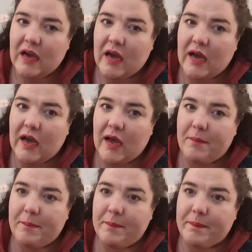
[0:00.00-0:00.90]

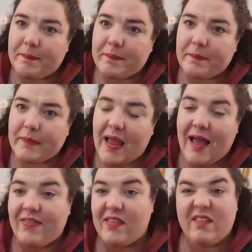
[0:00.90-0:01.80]

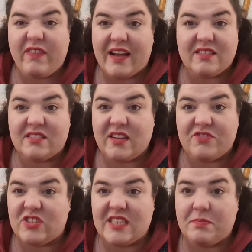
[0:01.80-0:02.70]
And then the fact that stuff
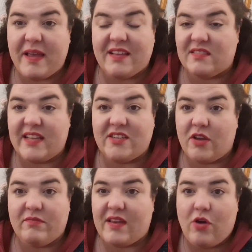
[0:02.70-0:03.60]
just disappears and
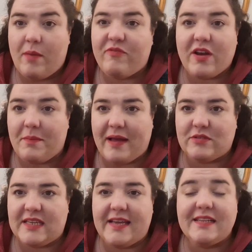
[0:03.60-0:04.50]
they're not upfront
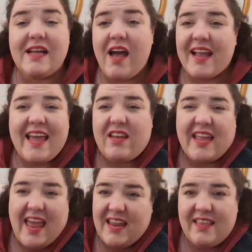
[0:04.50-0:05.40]
about it. Again, I
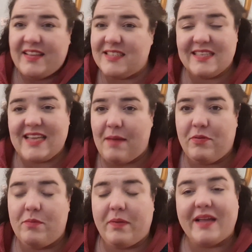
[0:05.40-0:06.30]
get it, these things
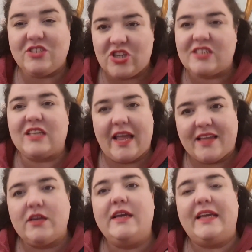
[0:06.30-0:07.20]
happen, but it's just
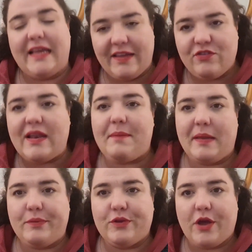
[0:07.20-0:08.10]
like, if you let
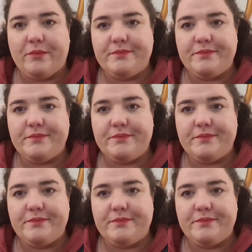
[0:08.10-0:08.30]
people know,